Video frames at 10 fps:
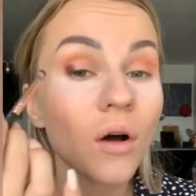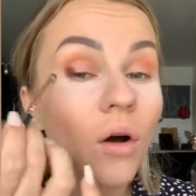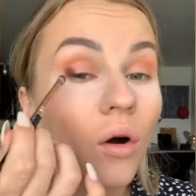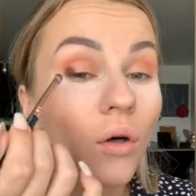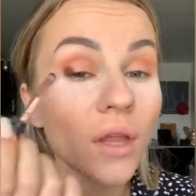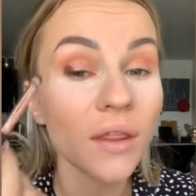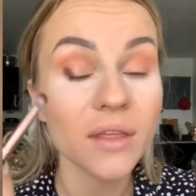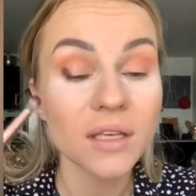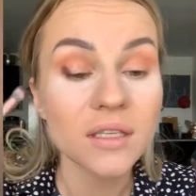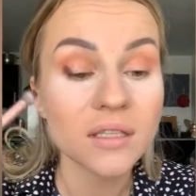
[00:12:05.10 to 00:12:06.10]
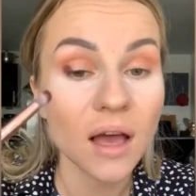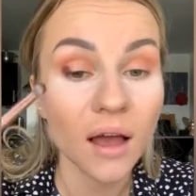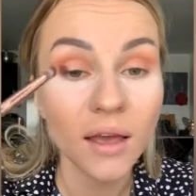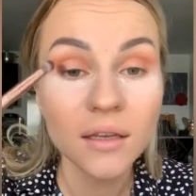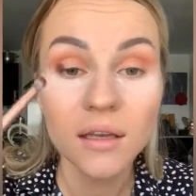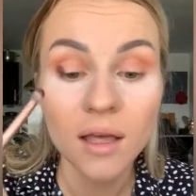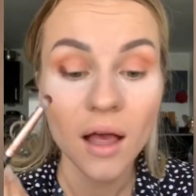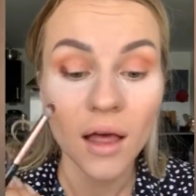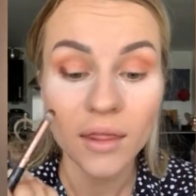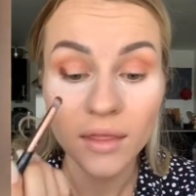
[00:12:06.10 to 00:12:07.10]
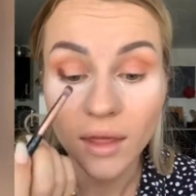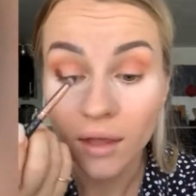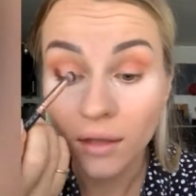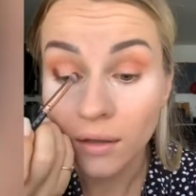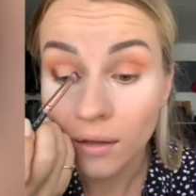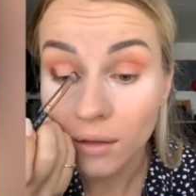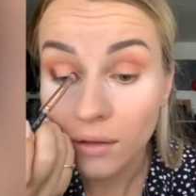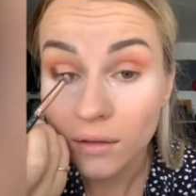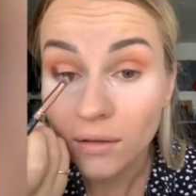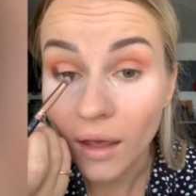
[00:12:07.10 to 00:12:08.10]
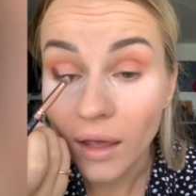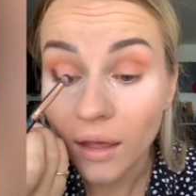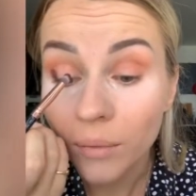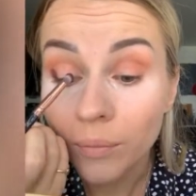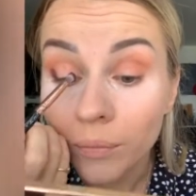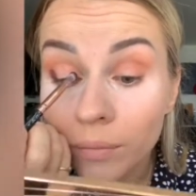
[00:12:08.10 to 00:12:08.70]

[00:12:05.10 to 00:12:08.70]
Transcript: On this side, and then the same